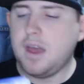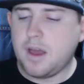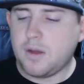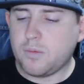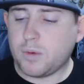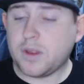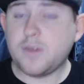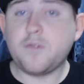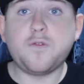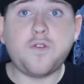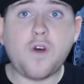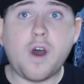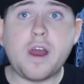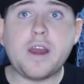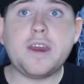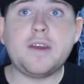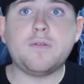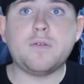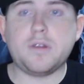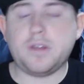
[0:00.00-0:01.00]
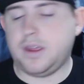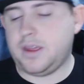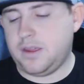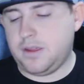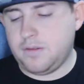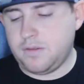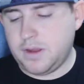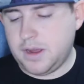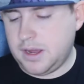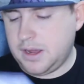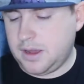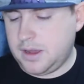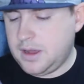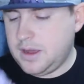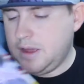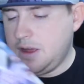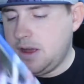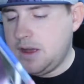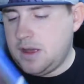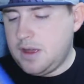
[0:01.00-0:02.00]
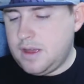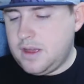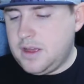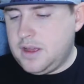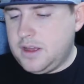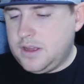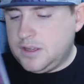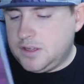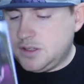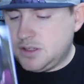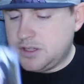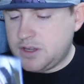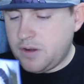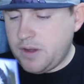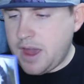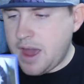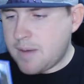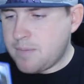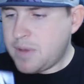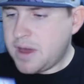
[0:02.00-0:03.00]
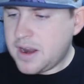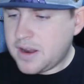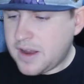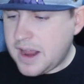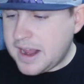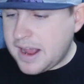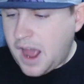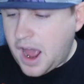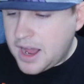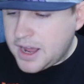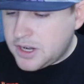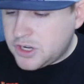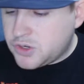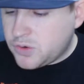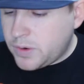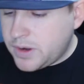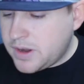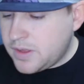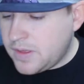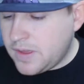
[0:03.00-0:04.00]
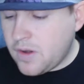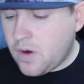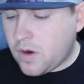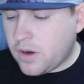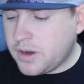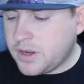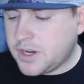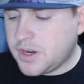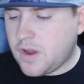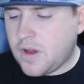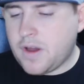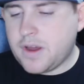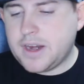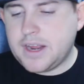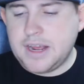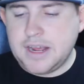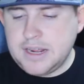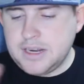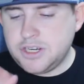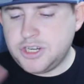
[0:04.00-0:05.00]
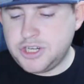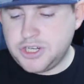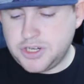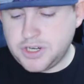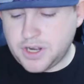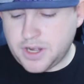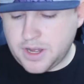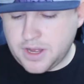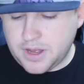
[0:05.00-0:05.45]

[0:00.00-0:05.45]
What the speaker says: Really fun and really unique. So yeah, but, like, I enjoyed it. The art on each